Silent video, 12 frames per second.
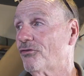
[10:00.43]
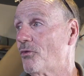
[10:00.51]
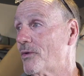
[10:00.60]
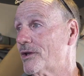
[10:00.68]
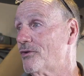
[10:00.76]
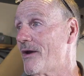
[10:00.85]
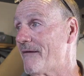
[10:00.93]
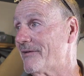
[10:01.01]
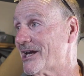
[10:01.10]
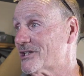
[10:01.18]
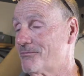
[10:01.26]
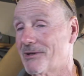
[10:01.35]
So we do have an
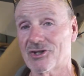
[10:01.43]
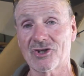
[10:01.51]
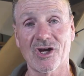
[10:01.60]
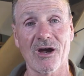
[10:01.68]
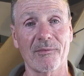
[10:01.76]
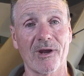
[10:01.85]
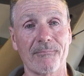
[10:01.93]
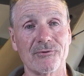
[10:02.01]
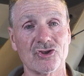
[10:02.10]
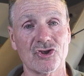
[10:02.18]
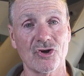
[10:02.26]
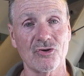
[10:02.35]
expedition coming up
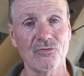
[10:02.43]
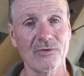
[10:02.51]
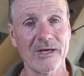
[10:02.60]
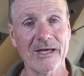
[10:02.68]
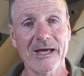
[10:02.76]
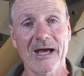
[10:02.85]
in June.